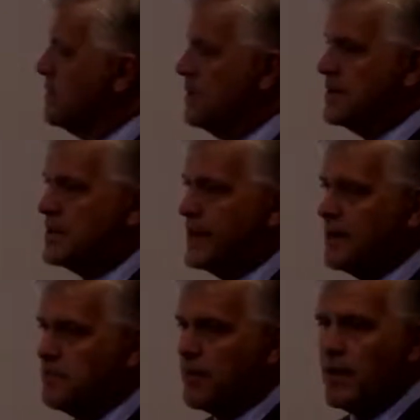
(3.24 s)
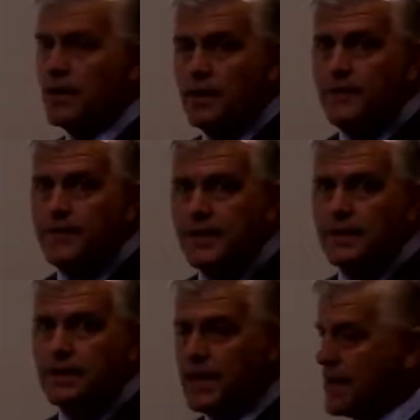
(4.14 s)
to the second part of
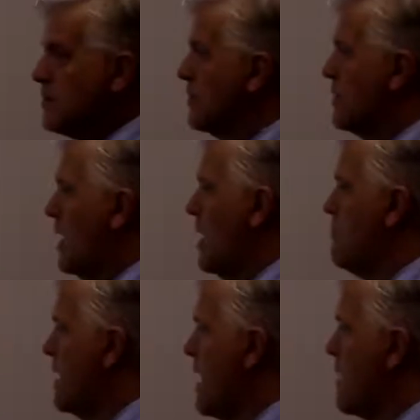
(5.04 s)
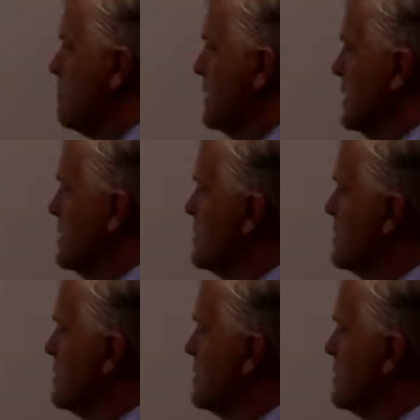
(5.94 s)
the lecture on monopoly.